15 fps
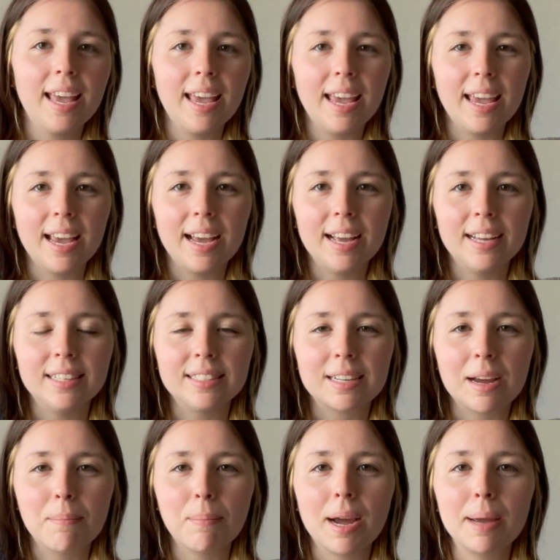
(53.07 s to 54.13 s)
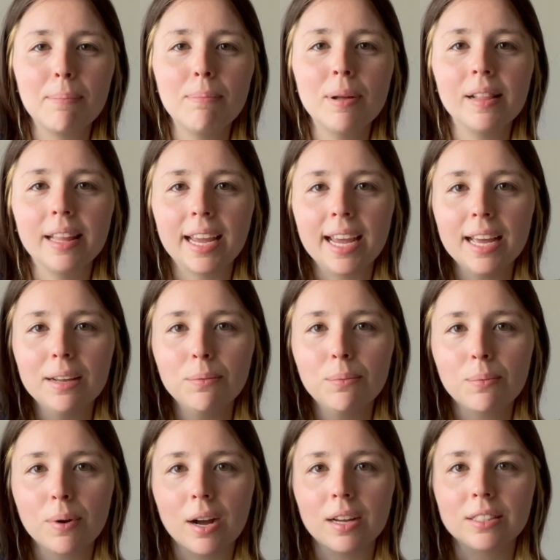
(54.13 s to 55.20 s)
And my plan
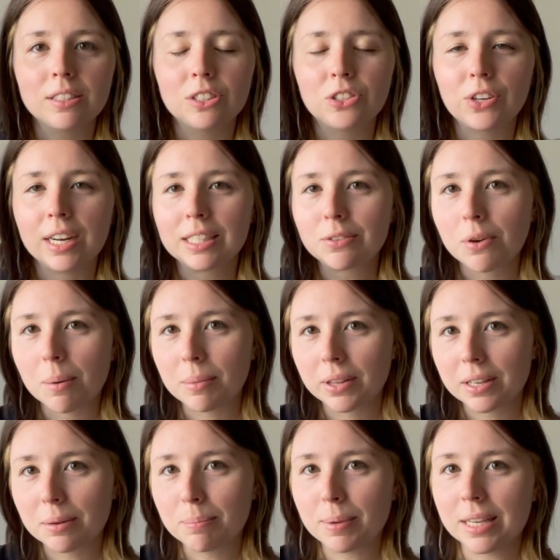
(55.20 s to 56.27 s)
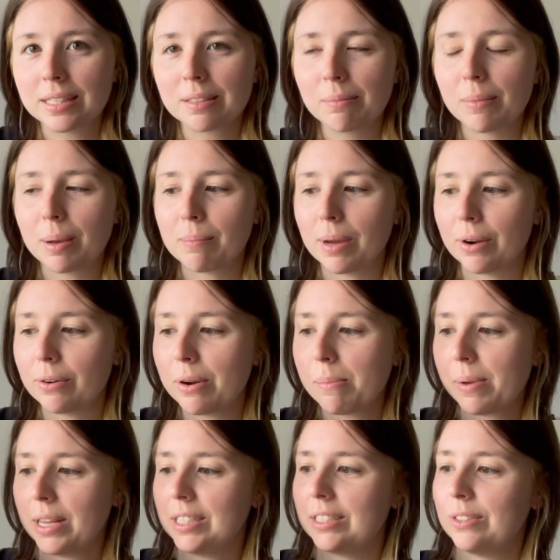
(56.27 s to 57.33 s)
was to transform a little piece of my
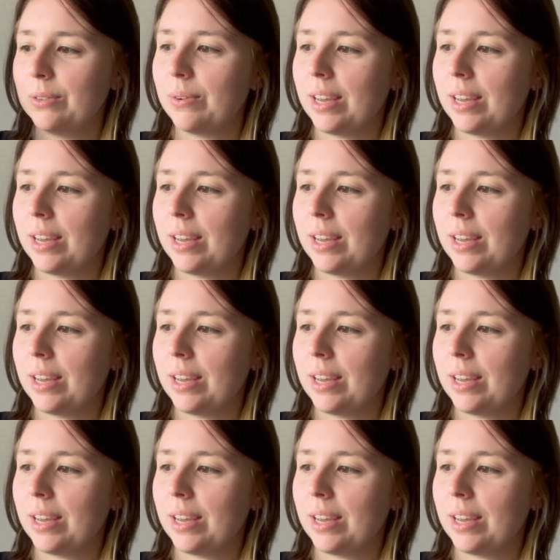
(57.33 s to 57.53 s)
bedroom into